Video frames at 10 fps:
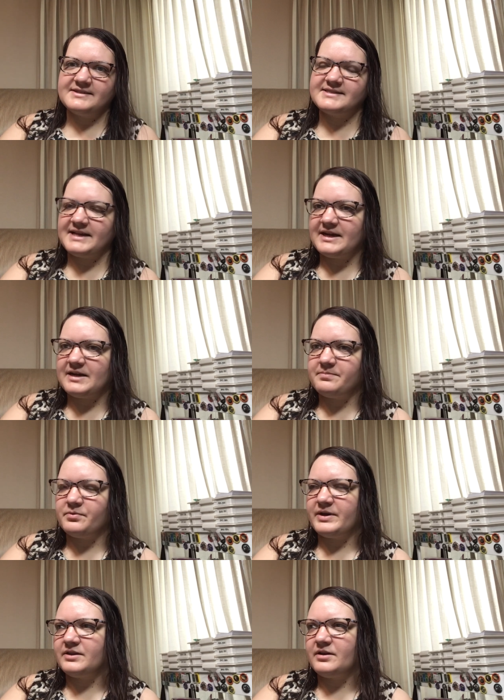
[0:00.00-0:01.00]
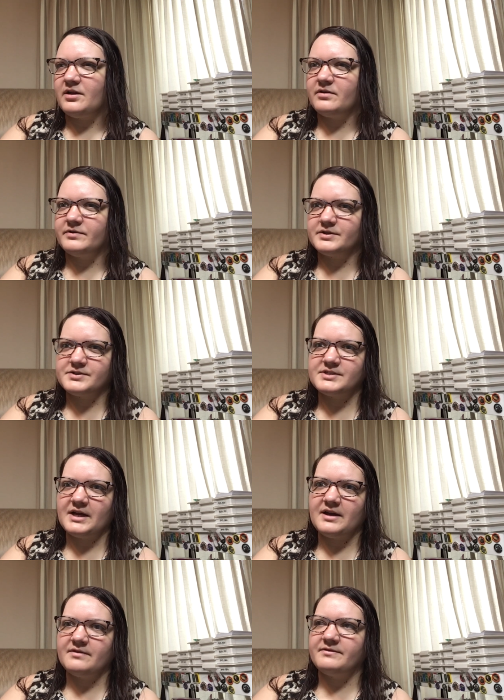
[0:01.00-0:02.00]
set up with all of her
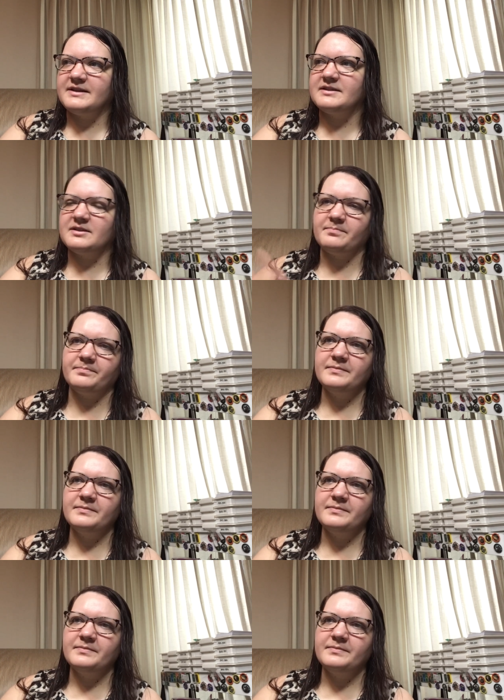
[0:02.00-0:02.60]
stuff and the